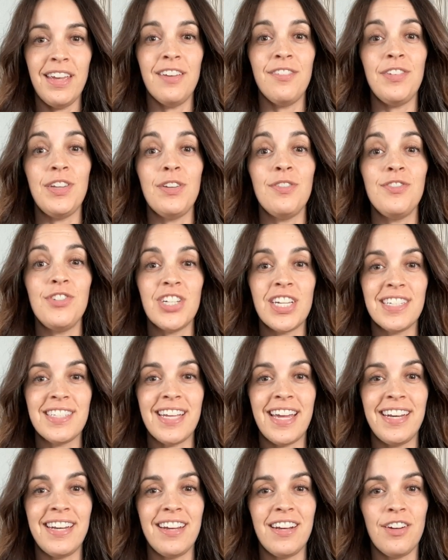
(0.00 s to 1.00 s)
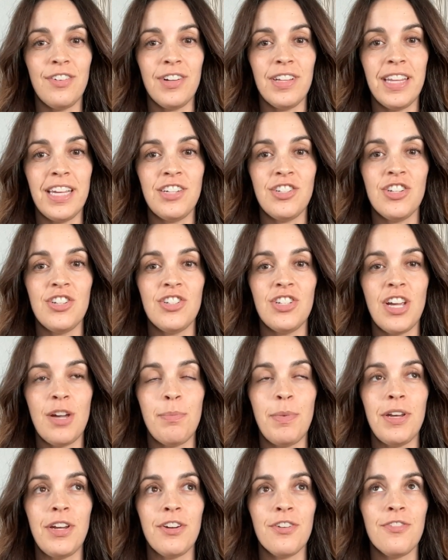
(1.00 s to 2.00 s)
If you've just ended a relationship
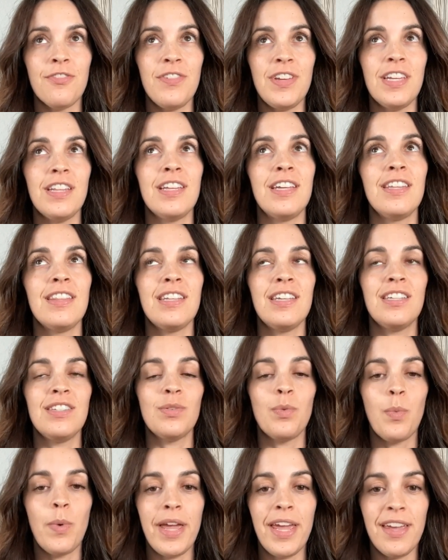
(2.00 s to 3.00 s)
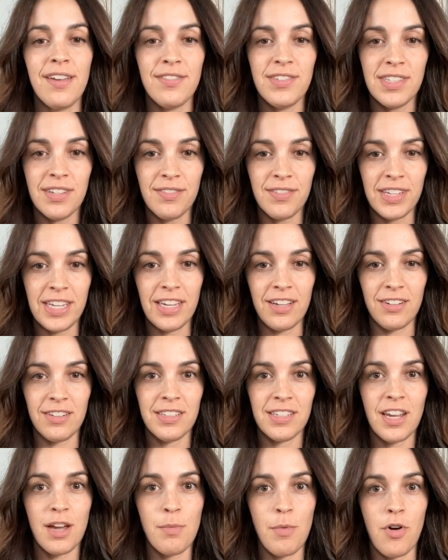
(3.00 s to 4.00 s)
and you're feeling these waves of
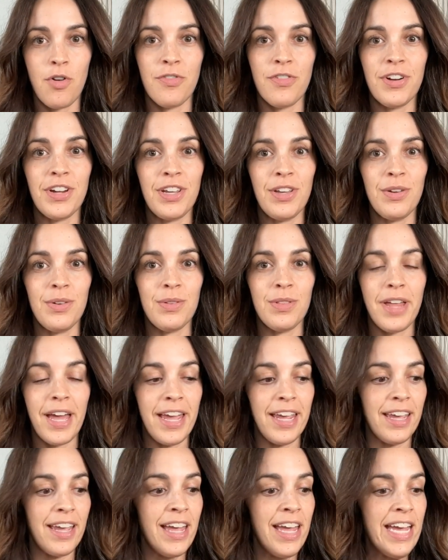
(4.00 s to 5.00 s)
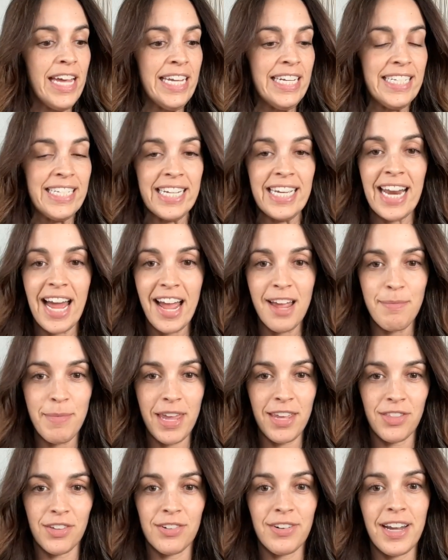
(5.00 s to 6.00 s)
guilt come over you, like, did I
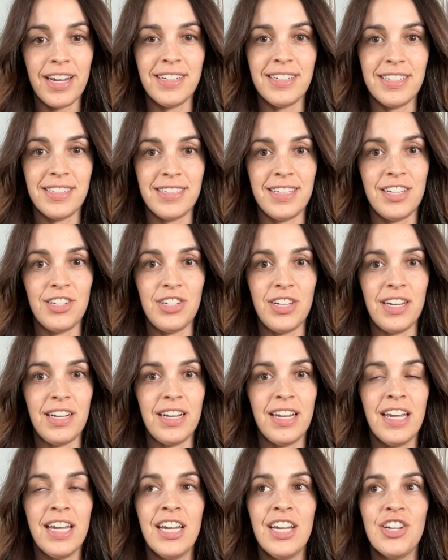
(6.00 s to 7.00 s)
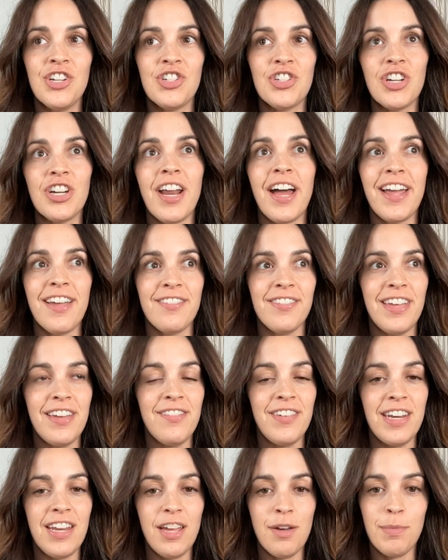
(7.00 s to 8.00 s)
make the right decision? Should I have
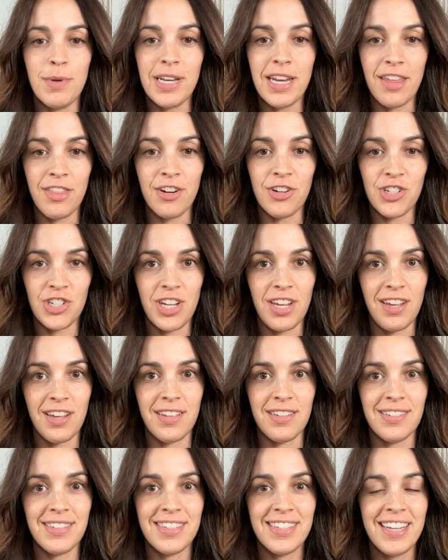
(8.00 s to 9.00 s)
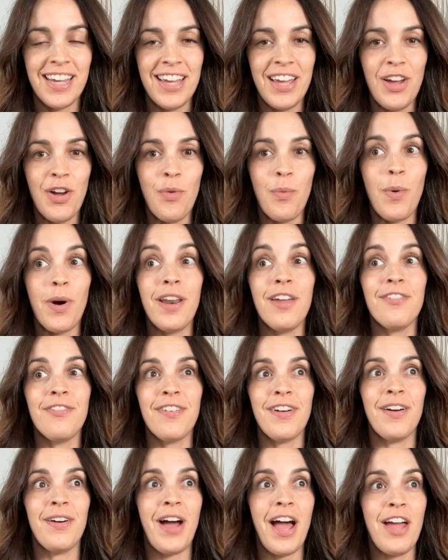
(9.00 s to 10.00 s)
given him another chance? What if
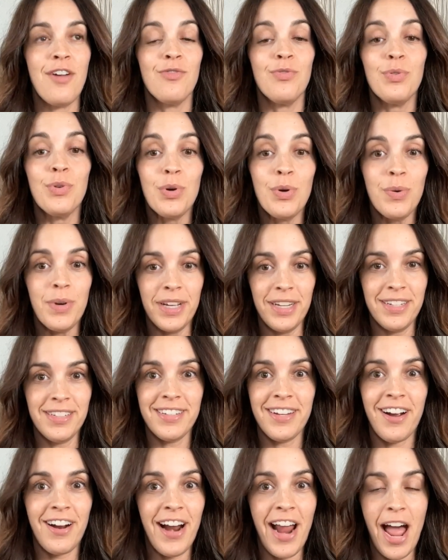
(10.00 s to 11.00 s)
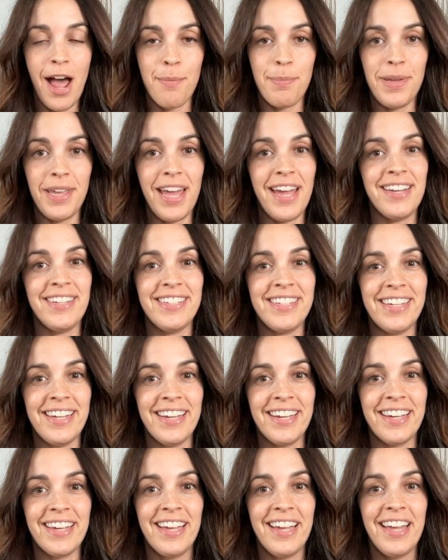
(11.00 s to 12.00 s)
I ruined our happy
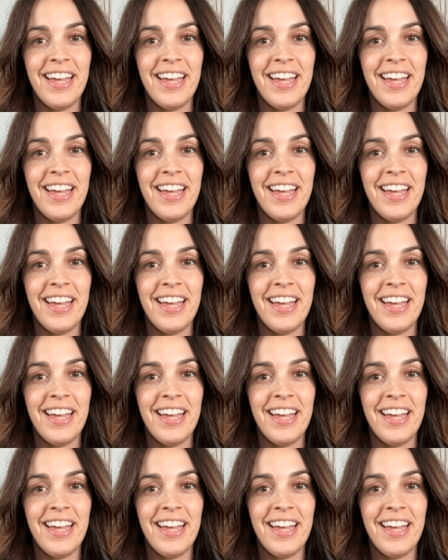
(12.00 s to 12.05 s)
ending?